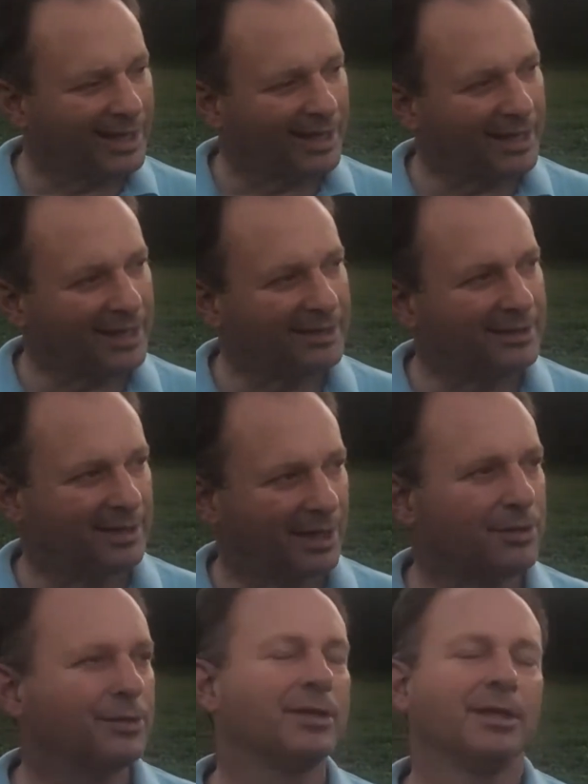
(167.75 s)
And the
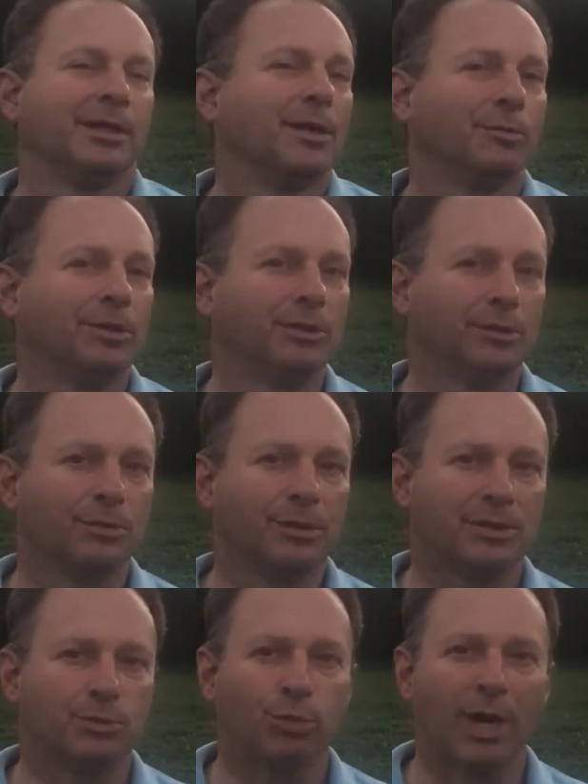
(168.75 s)
other thing that we do
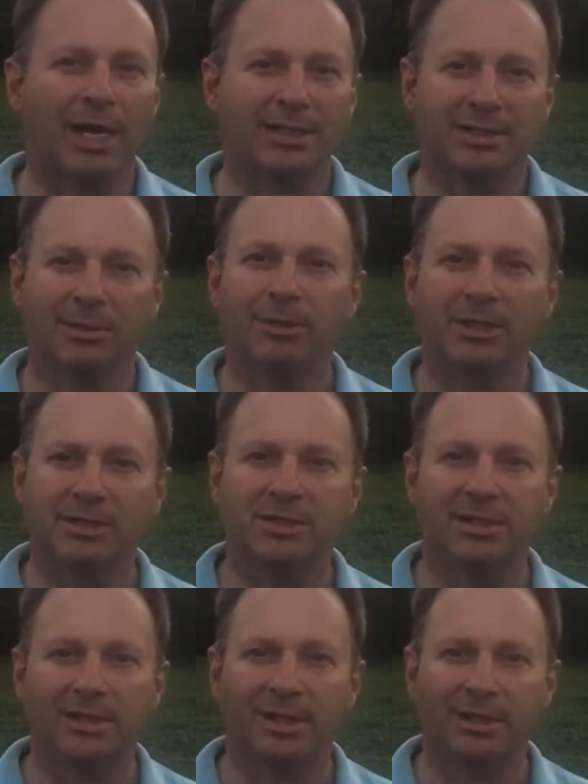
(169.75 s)
is proximity
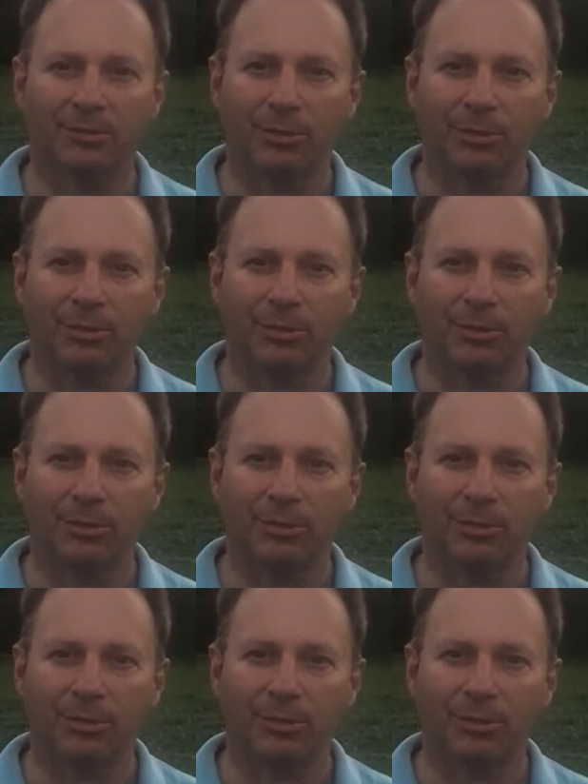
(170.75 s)
seeking.